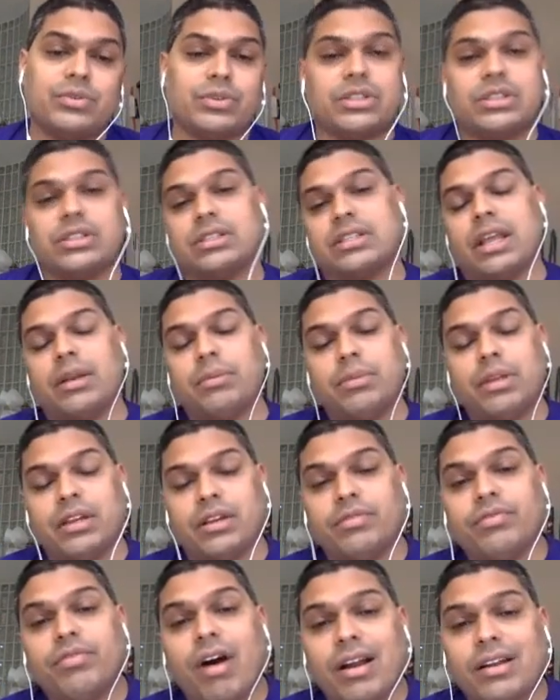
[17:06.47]
which is can be in
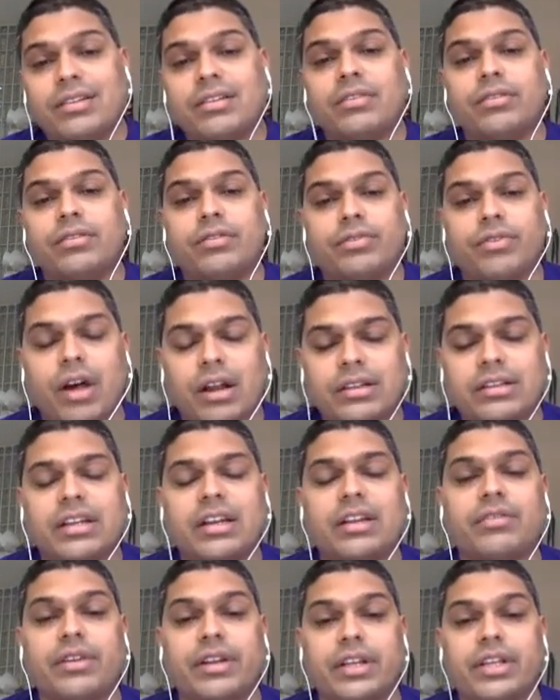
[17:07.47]
a far farther away